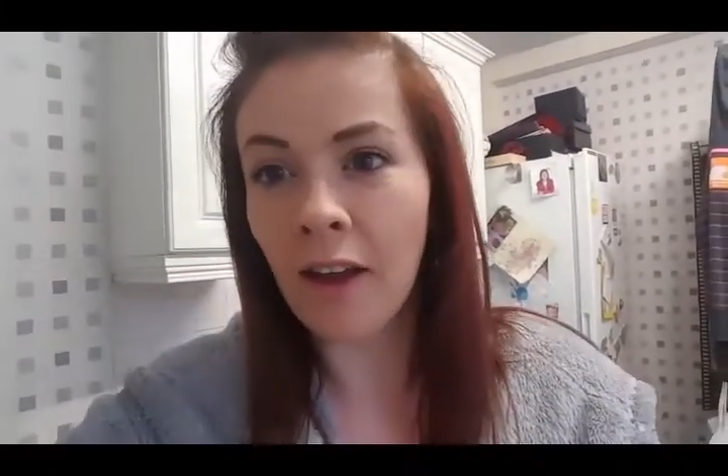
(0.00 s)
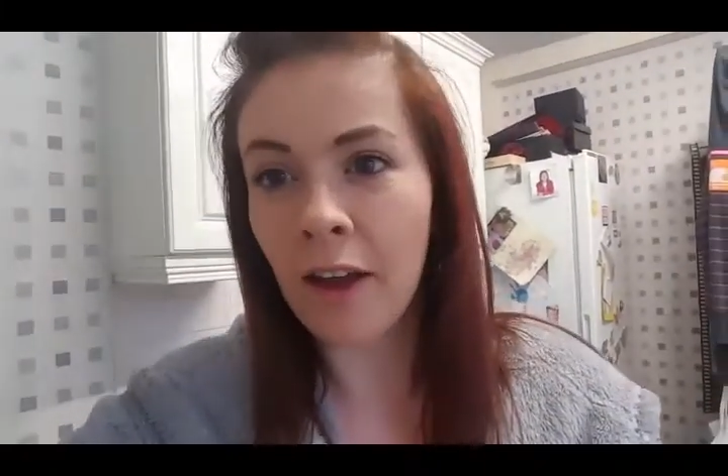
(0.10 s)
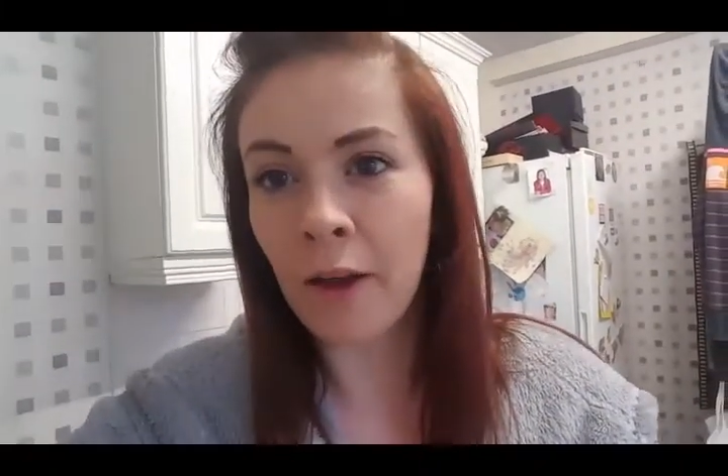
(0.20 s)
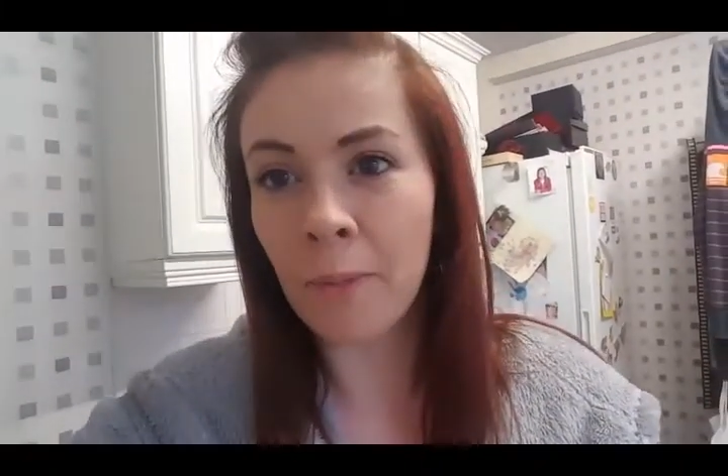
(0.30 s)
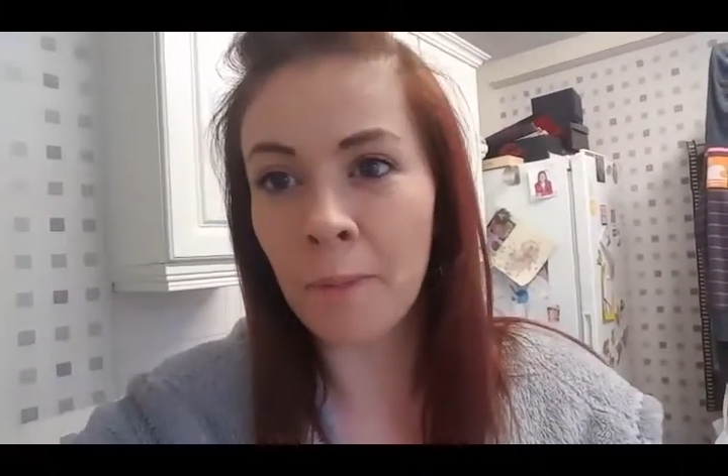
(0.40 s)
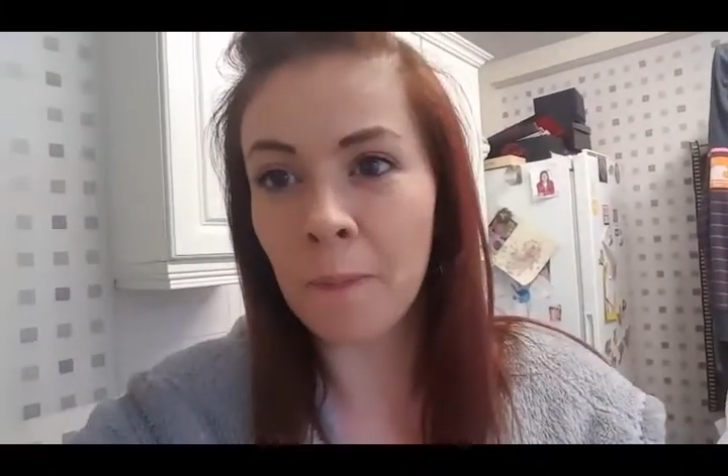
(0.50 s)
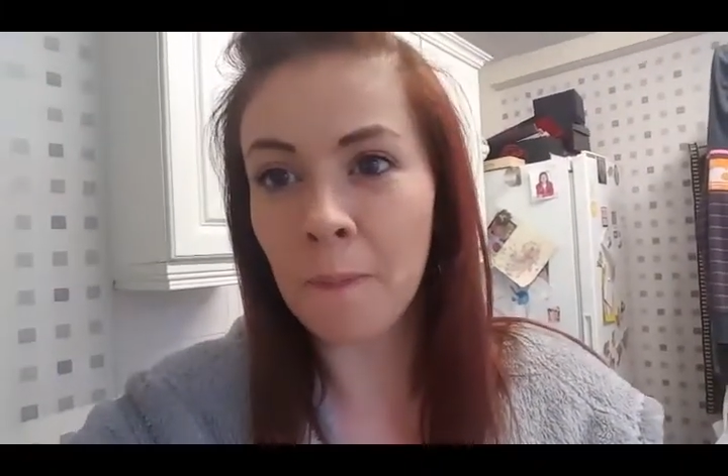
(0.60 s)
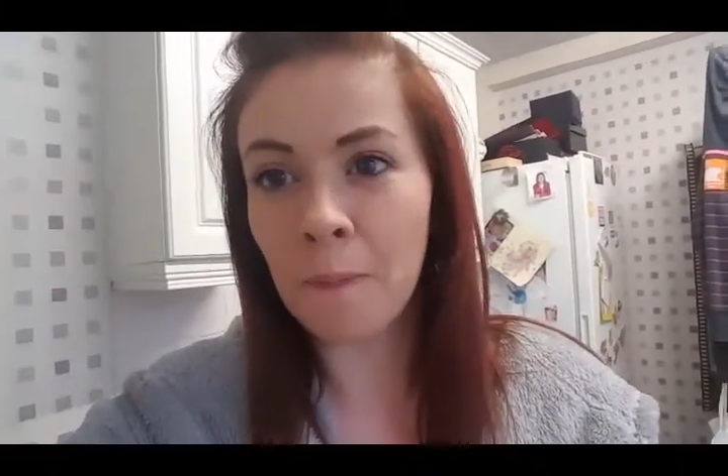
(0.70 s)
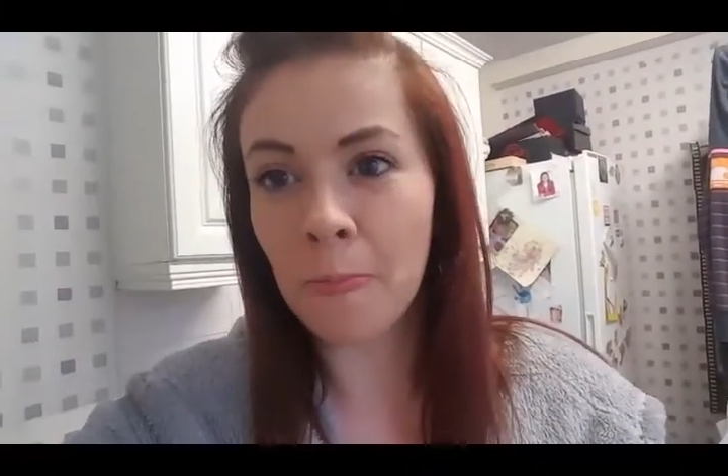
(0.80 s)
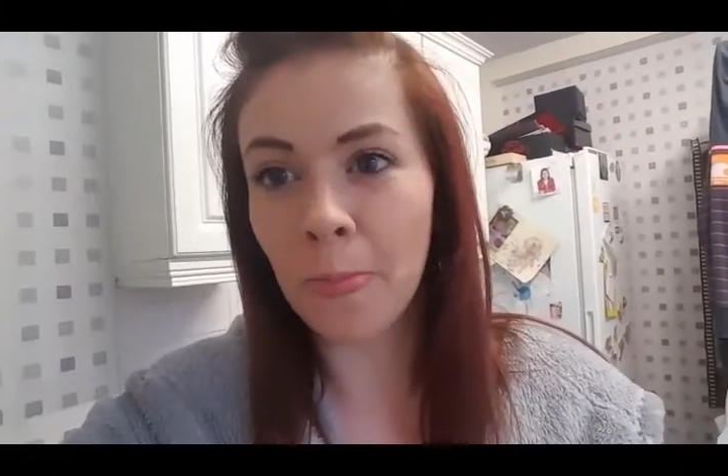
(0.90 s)

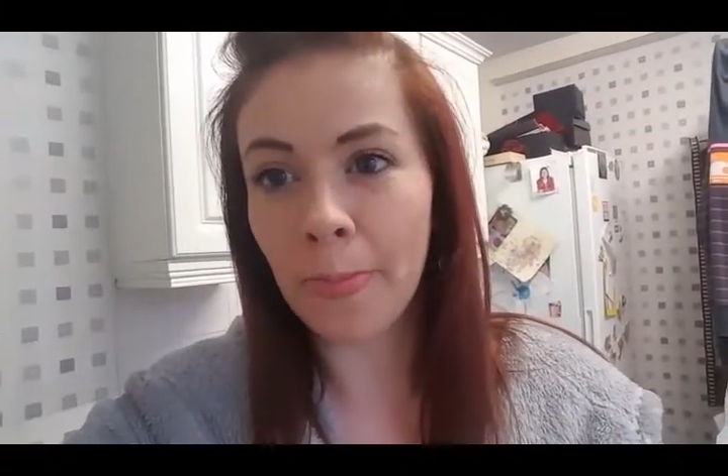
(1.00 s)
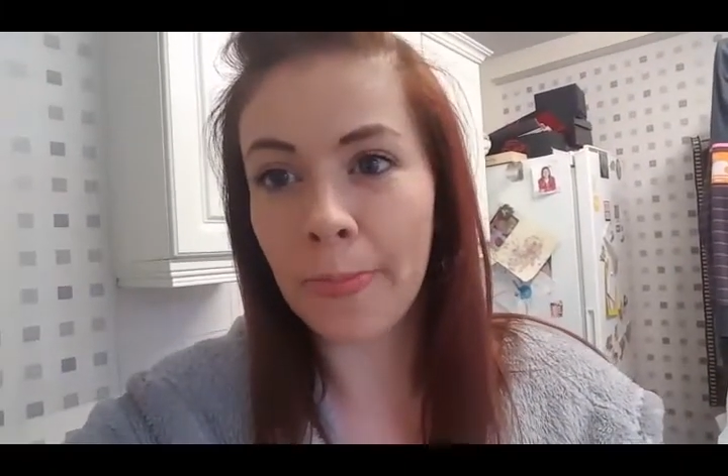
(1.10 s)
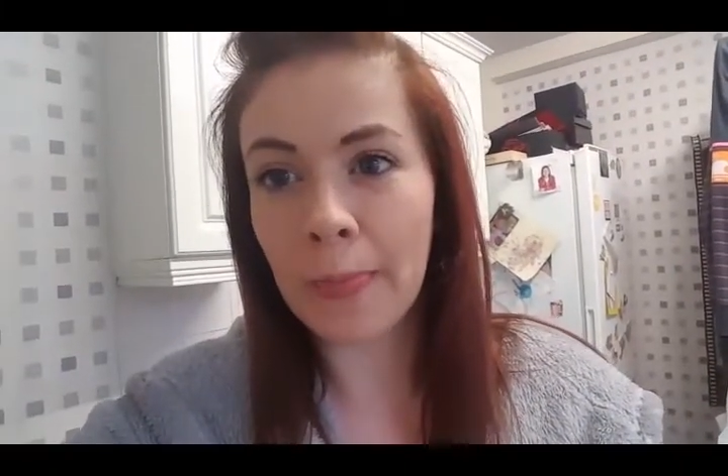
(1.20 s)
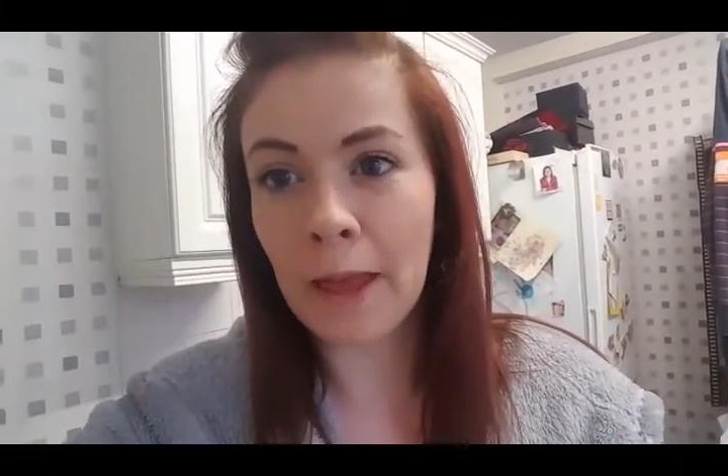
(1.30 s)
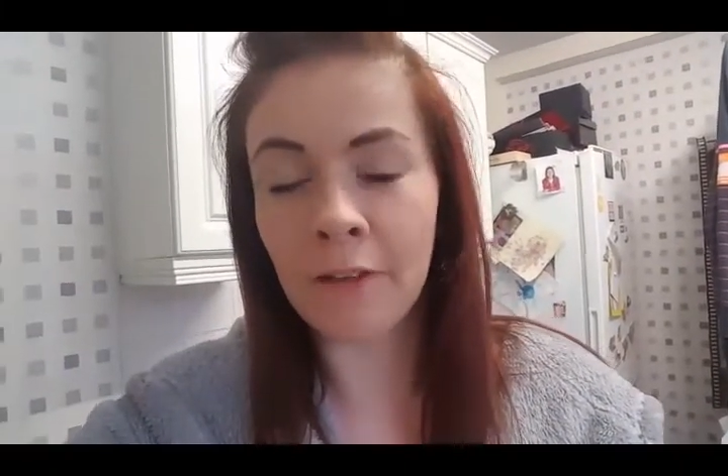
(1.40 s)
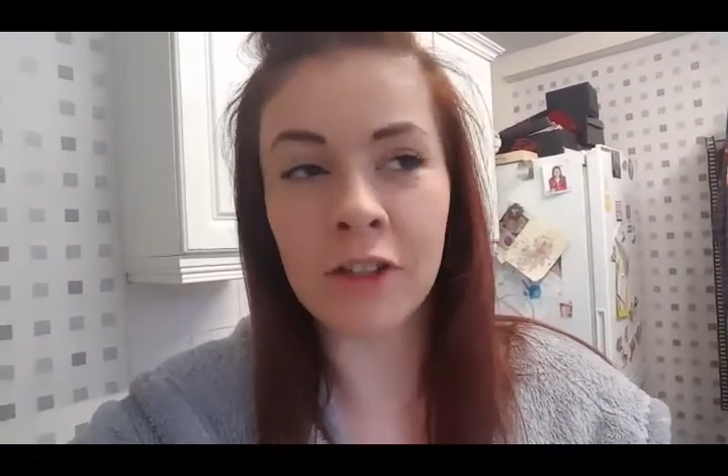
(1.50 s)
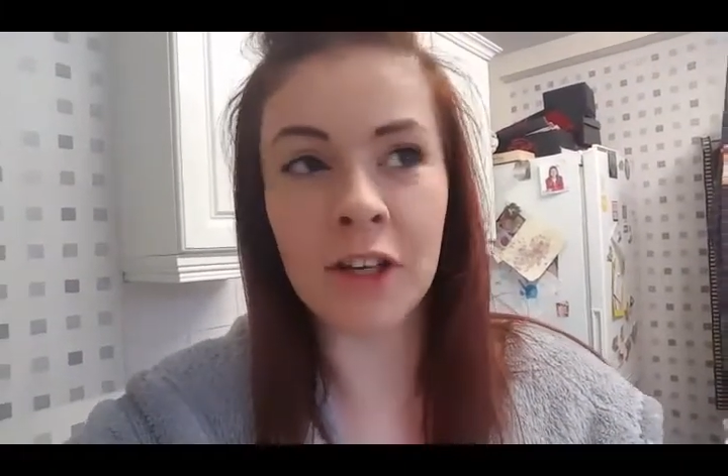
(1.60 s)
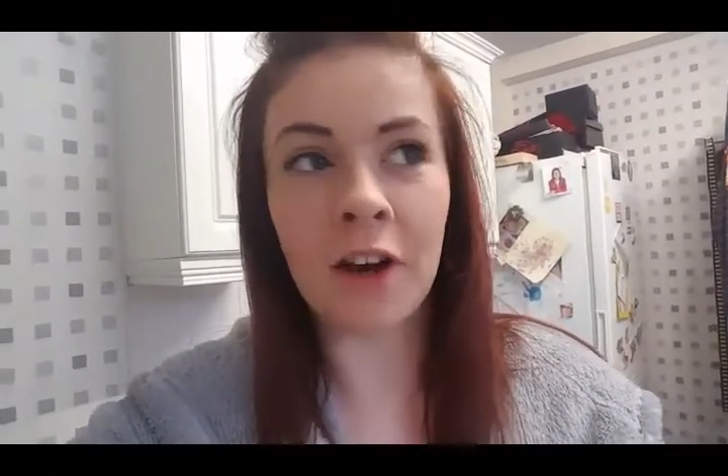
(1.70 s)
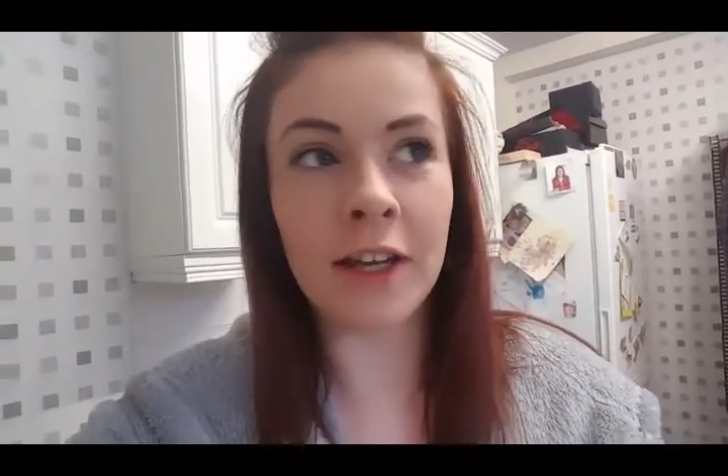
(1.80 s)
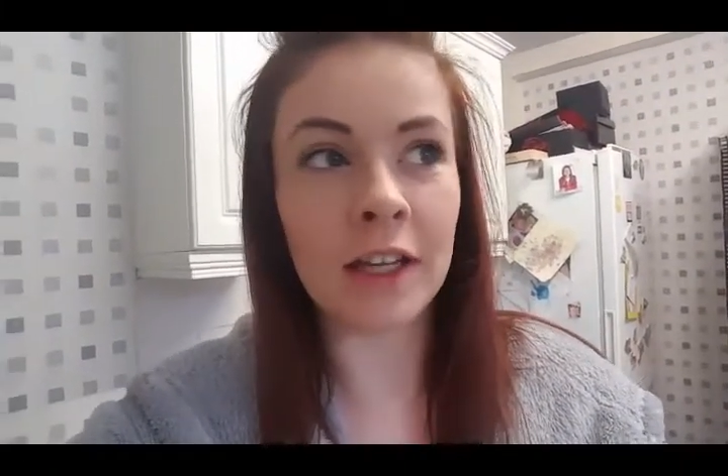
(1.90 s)
I've
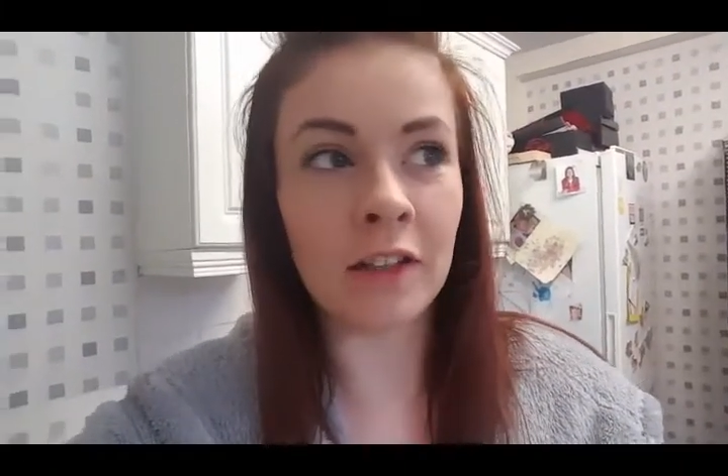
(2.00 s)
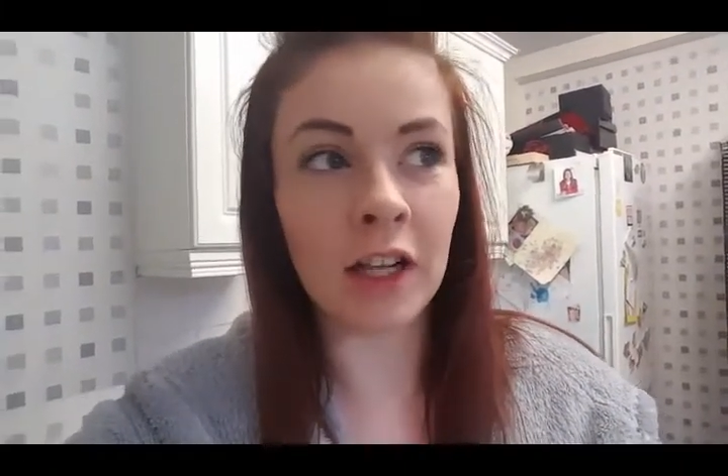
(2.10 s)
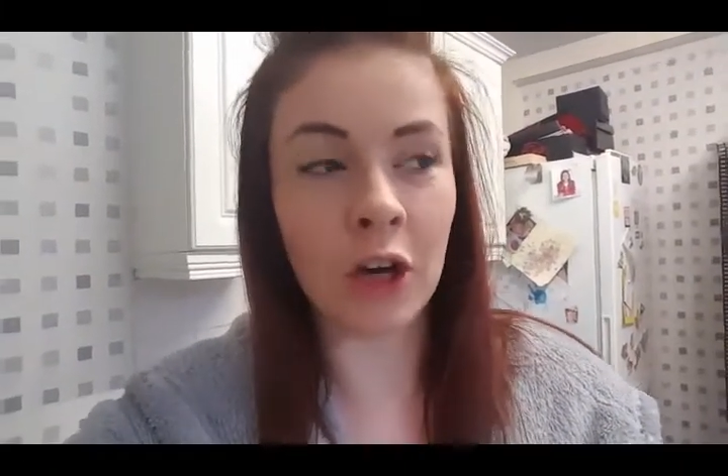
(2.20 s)
started,